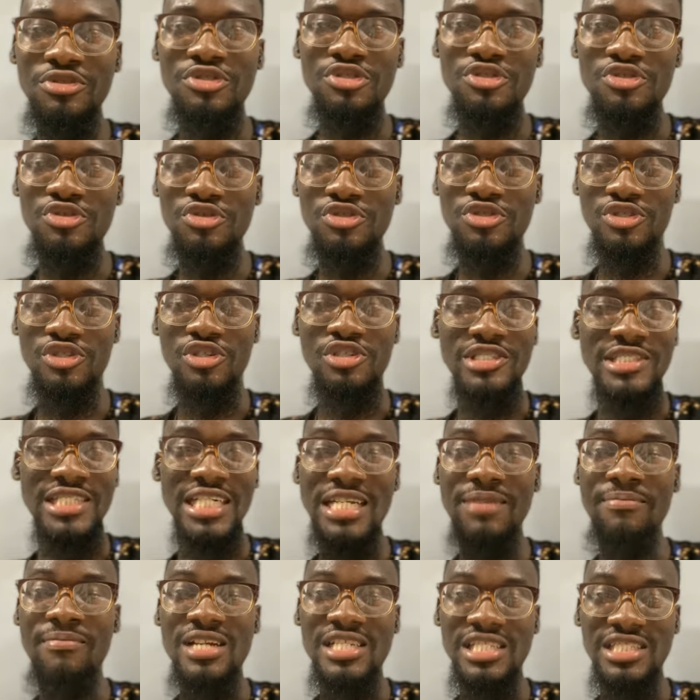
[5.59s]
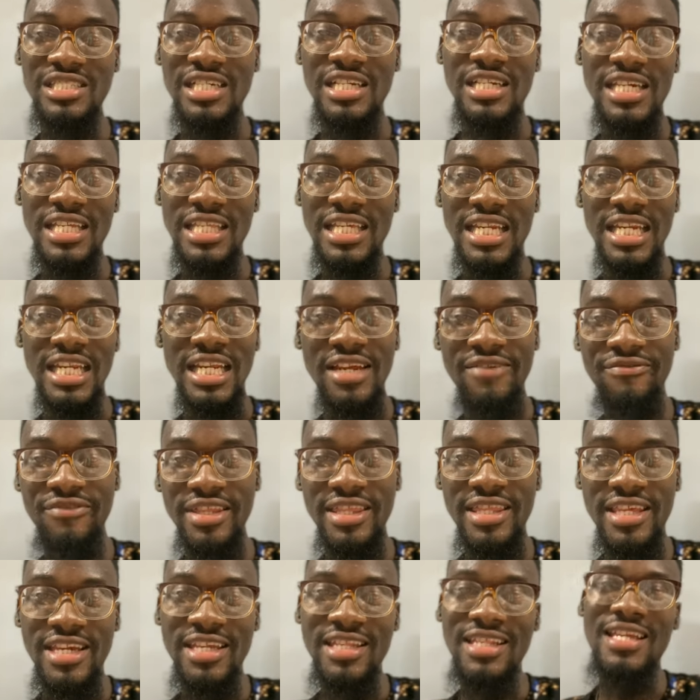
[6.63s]
news concerning Manchester United and
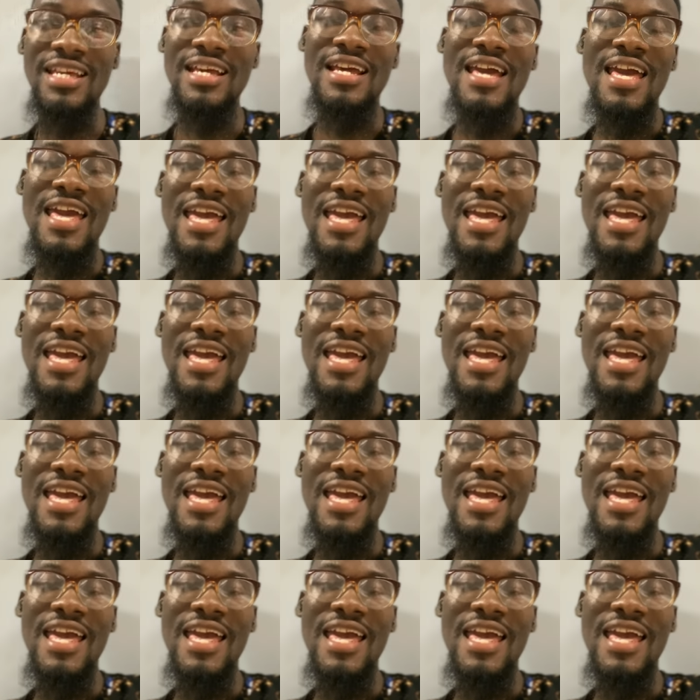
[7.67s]
everything.